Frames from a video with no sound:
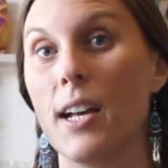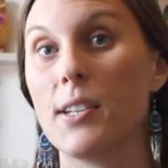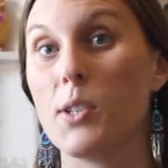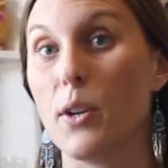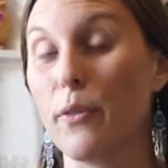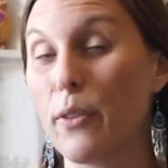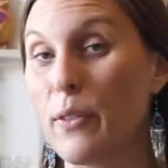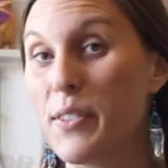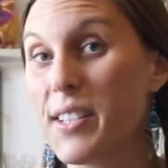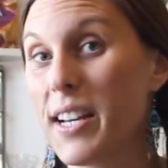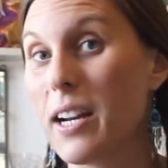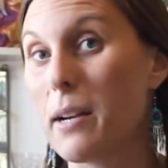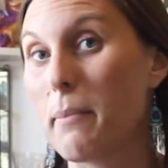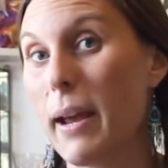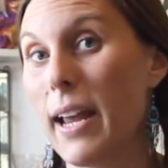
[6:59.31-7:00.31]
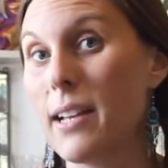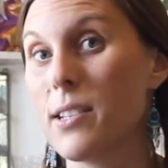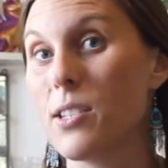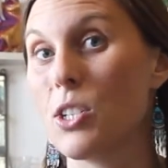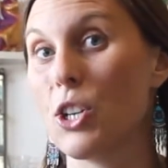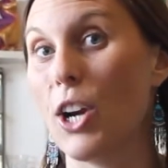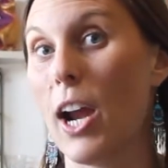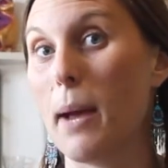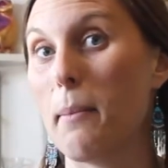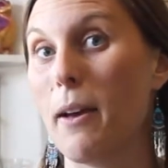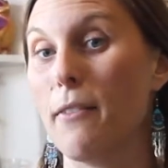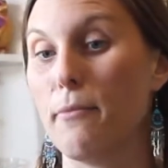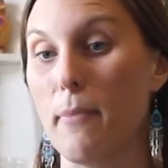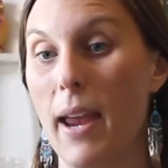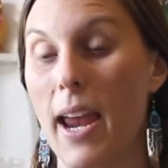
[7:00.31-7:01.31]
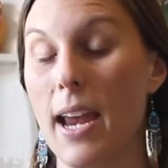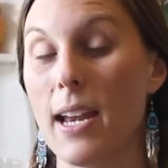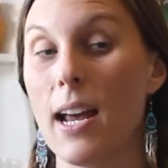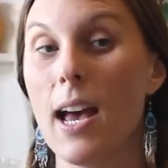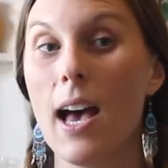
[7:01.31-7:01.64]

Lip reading: So if you've seen on my Instagram, I've made,